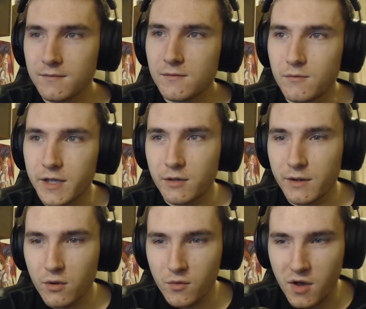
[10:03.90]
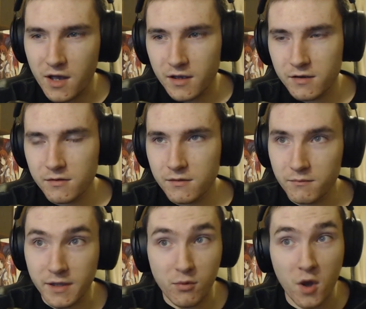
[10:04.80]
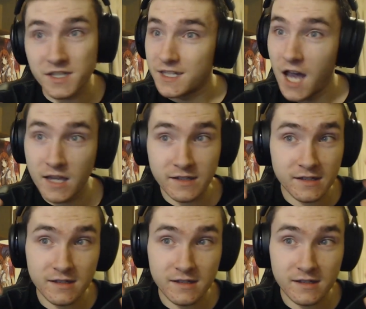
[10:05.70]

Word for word: We're doing all the work, but it wasn't us.